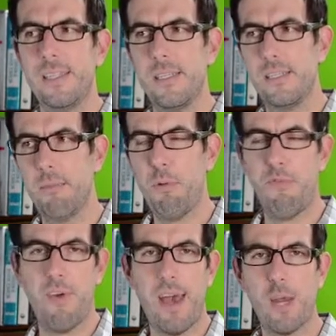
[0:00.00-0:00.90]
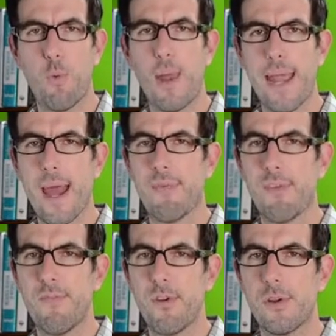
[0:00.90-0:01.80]
to simplify your way out of
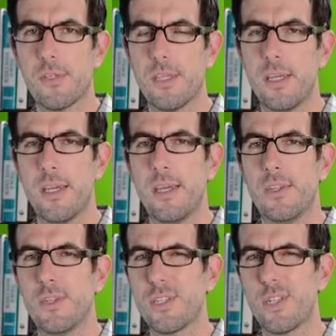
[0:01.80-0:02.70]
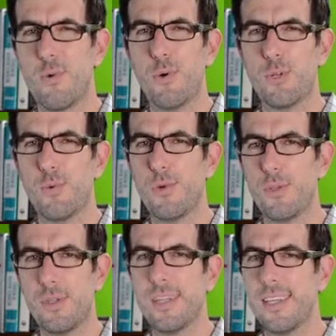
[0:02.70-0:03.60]
it first, just because the quotient rule
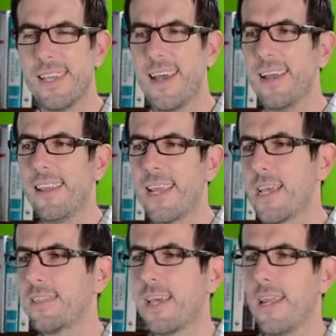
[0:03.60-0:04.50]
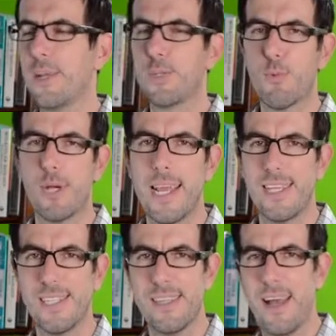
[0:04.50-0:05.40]
is, ah, like I said, I use the word
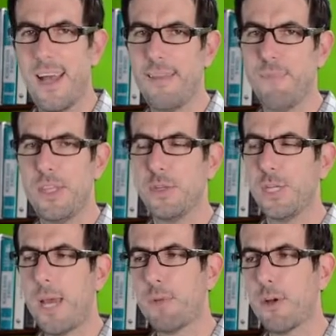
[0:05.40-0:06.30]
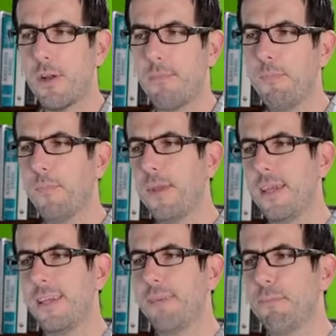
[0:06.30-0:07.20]
nasty a lot in this chapter, and
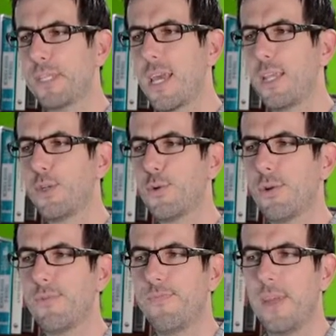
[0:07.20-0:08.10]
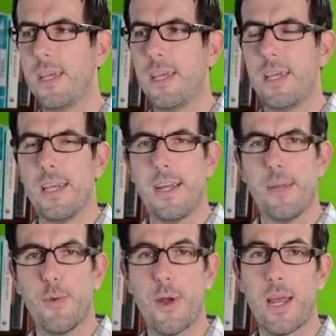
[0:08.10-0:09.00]
that's kind of true
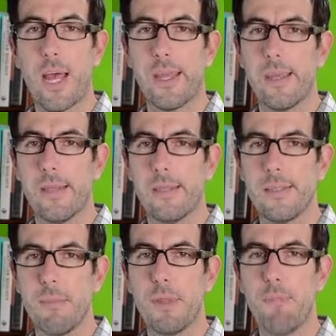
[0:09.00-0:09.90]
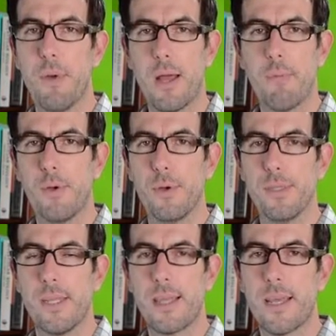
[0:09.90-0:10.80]
throughout calculus, I mean, the bugaboo
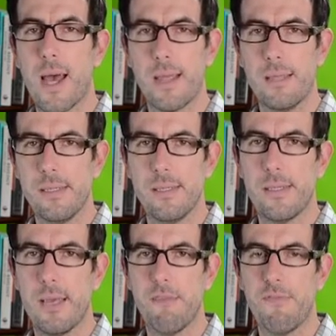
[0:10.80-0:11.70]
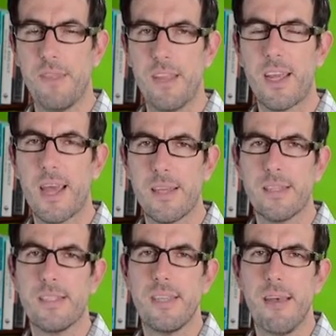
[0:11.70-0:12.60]
is not the calculus itself. The
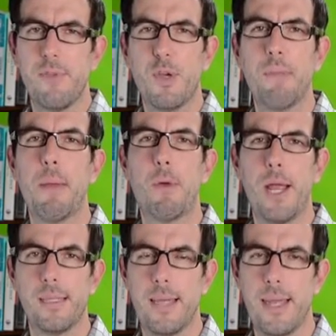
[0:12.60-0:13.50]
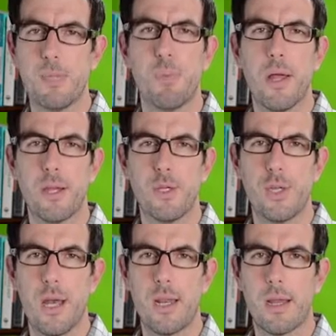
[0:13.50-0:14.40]
calculus itself, you can memorize that. It's plug and
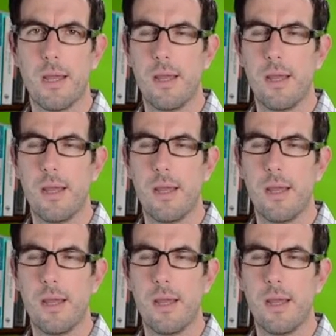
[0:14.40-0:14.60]
chug.